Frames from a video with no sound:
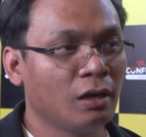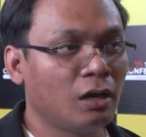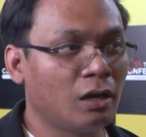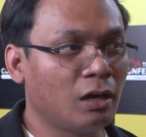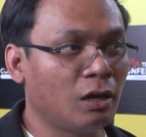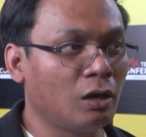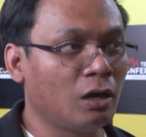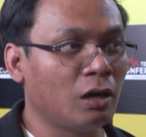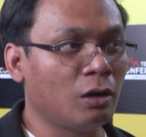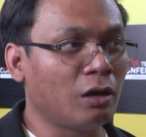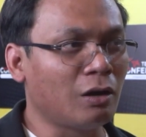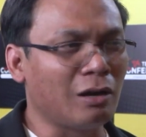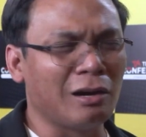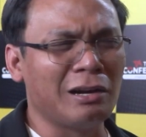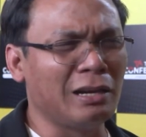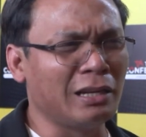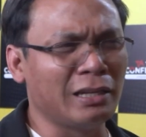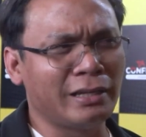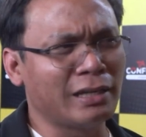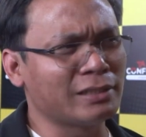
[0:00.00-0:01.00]

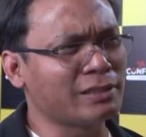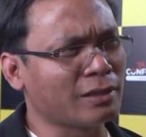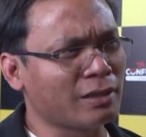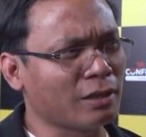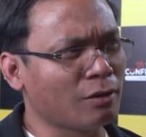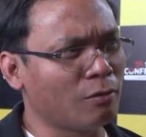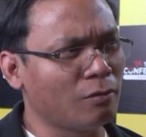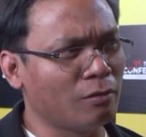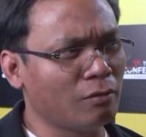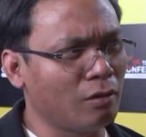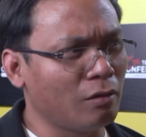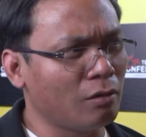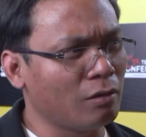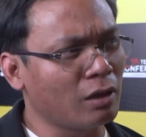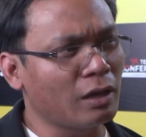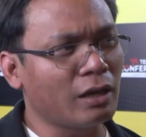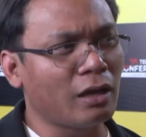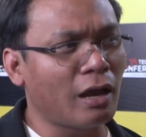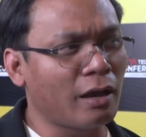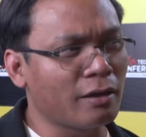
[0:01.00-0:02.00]
Early days, I think
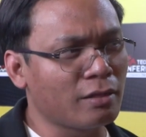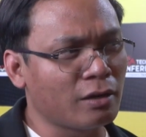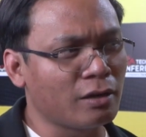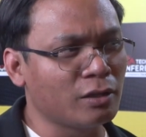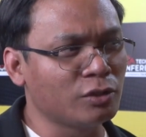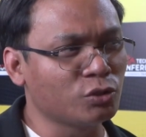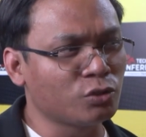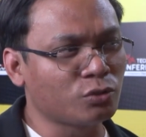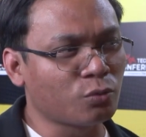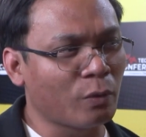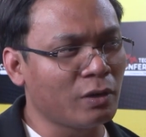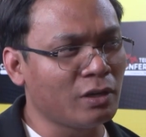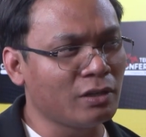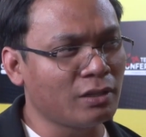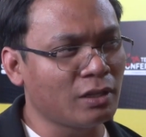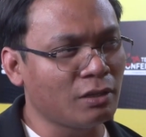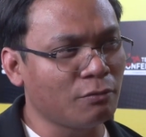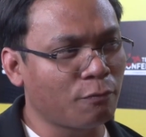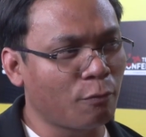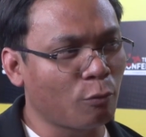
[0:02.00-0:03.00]
either in
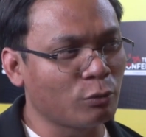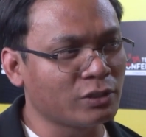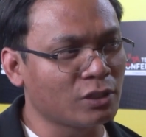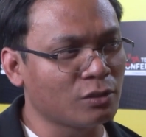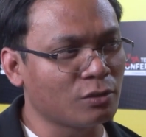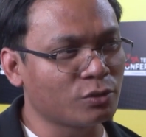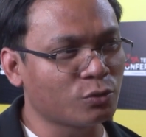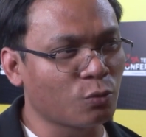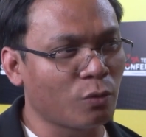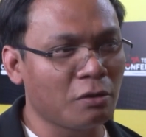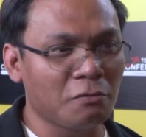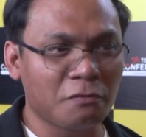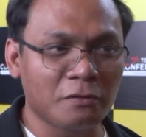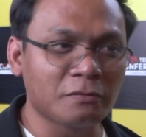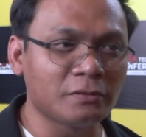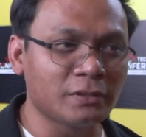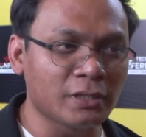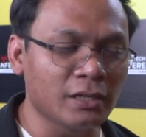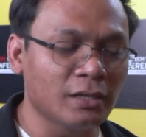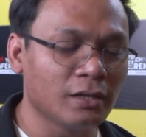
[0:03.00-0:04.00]
2014 or
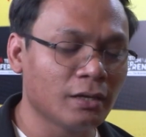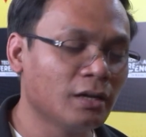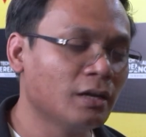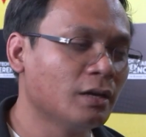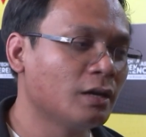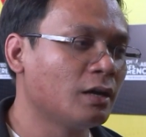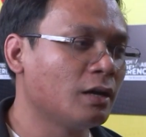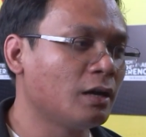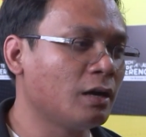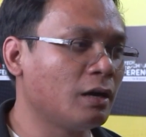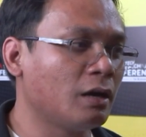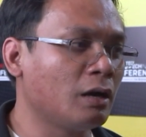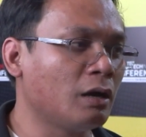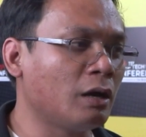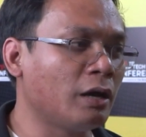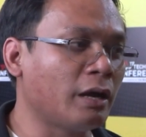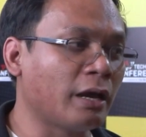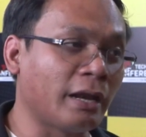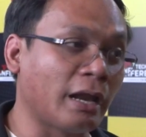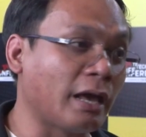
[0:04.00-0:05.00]
2015,
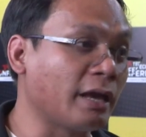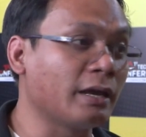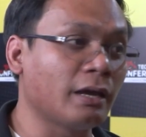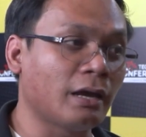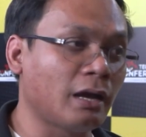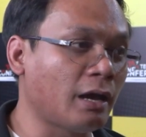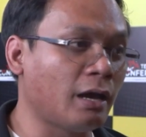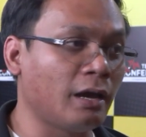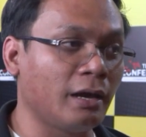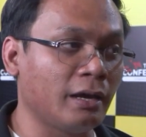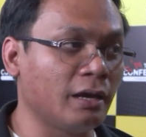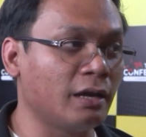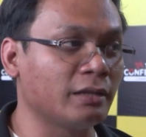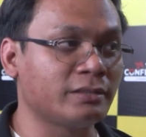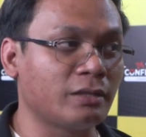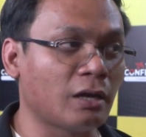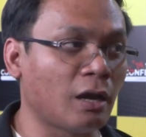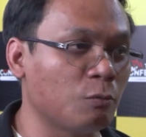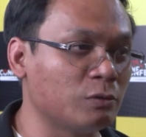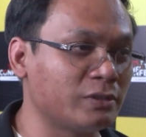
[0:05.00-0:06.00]
and
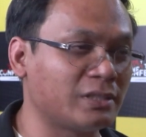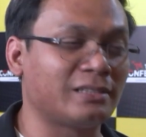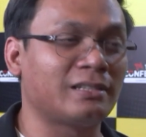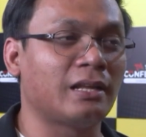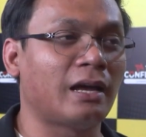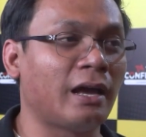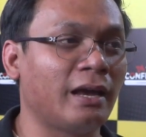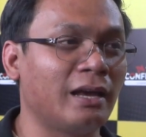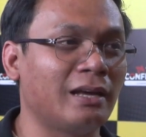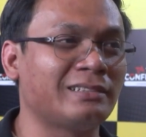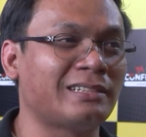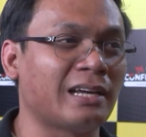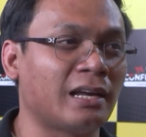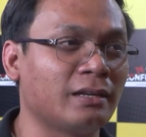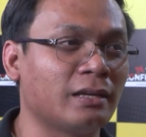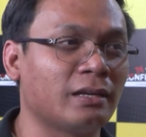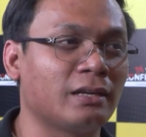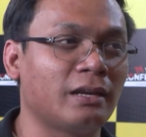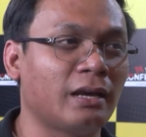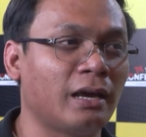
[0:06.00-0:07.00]
I
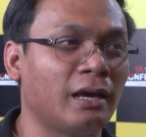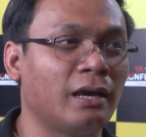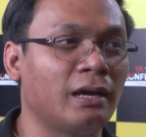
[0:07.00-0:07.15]
attended